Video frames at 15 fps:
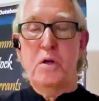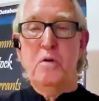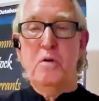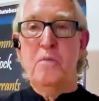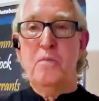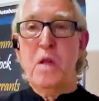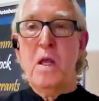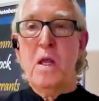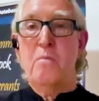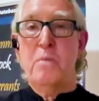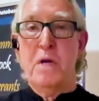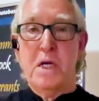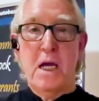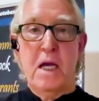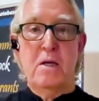for you,
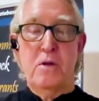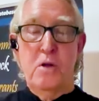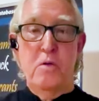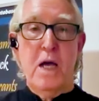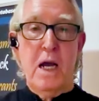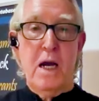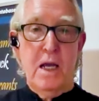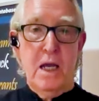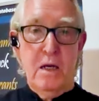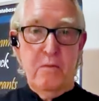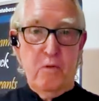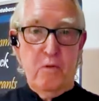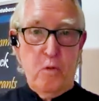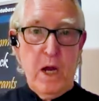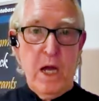but yet you had a hell
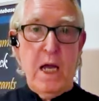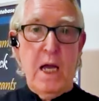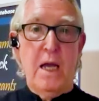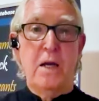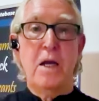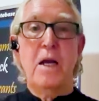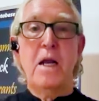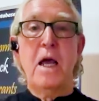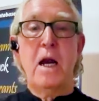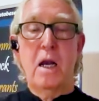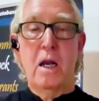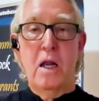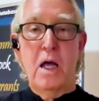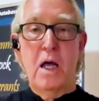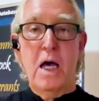of a ride and had
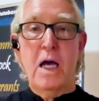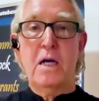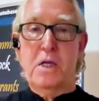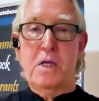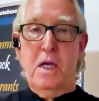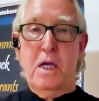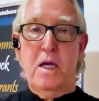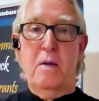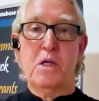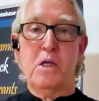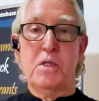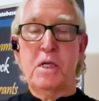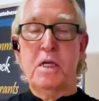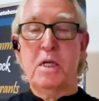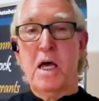a lot of time to
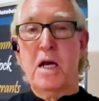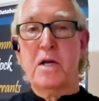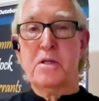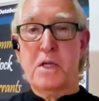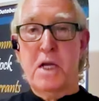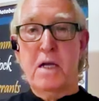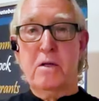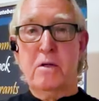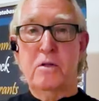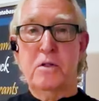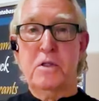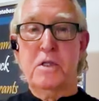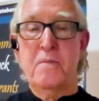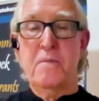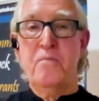see a lot of
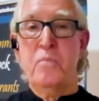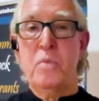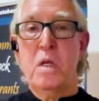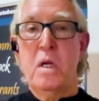cycles